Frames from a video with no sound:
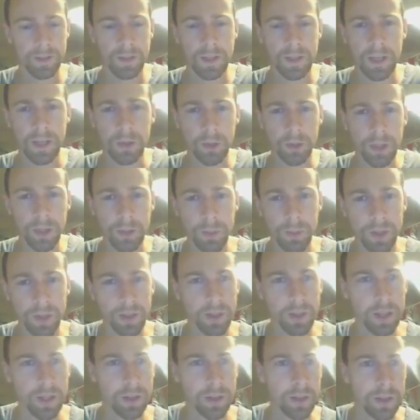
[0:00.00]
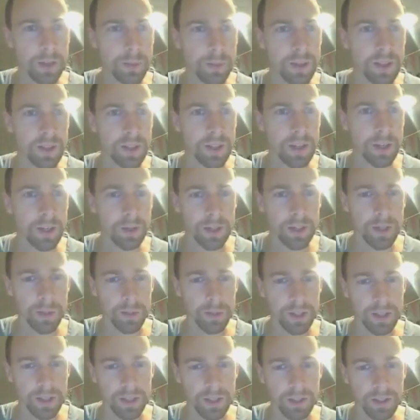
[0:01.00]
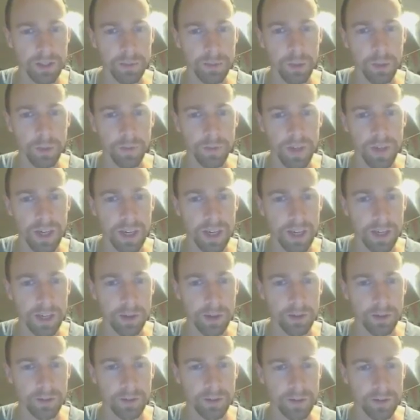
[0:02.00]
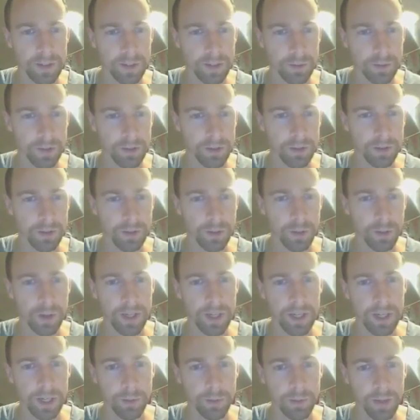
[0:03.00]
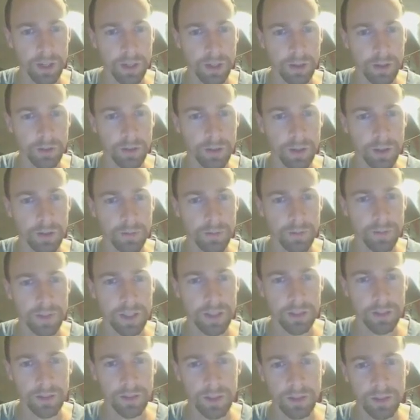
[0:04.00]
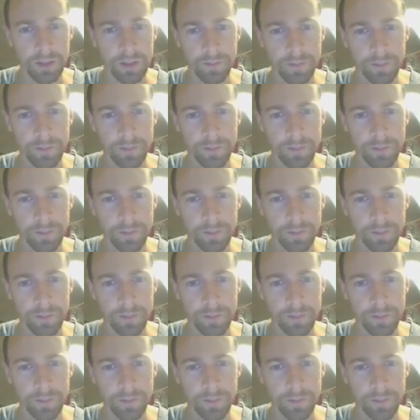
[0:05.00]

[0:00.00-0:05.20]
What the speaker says: I'll keep it this small for now. So I'm not sure quite how I'm going to use it, actually.